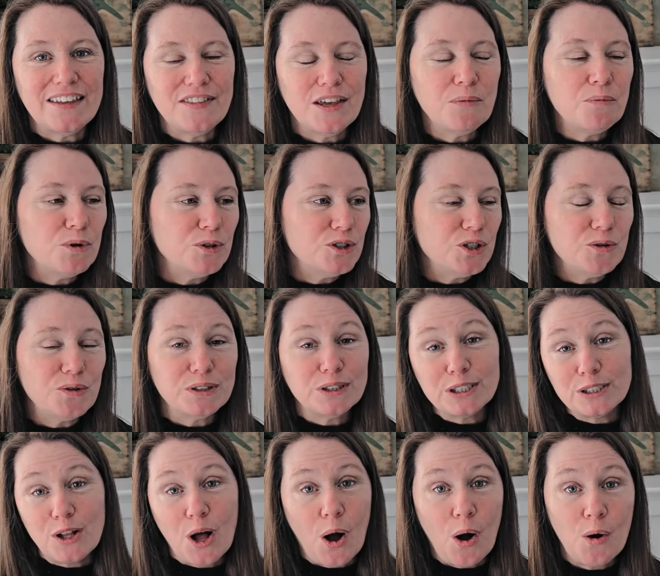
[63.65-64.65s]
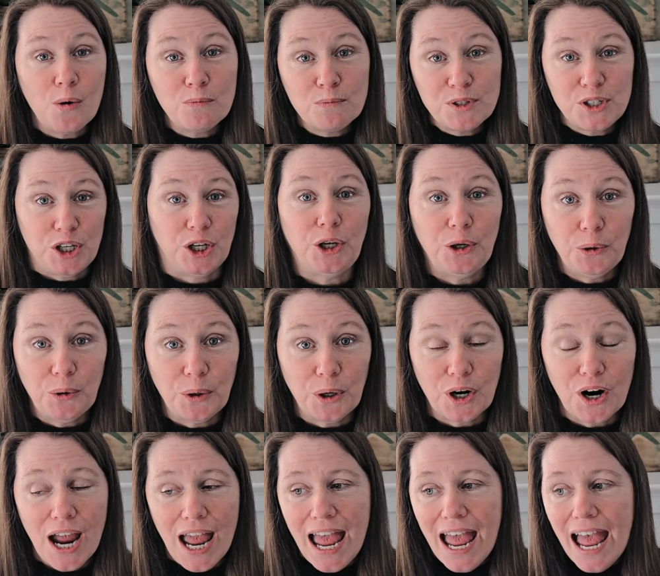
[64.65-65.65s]
and then we'll do a little home
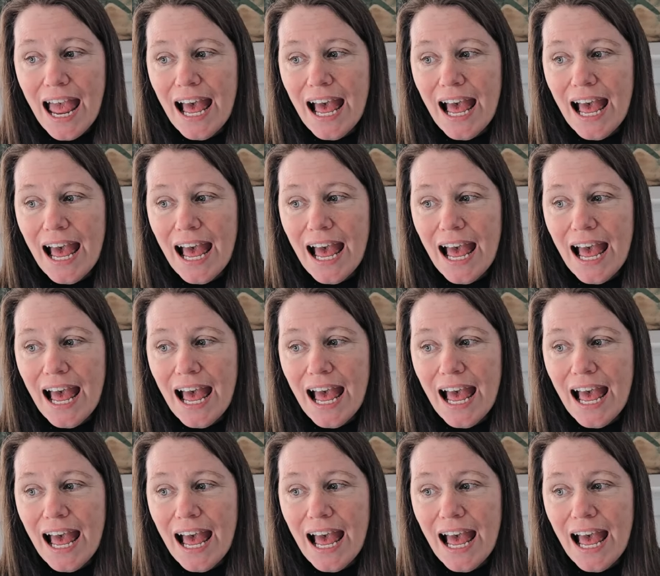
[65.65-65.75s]
tour.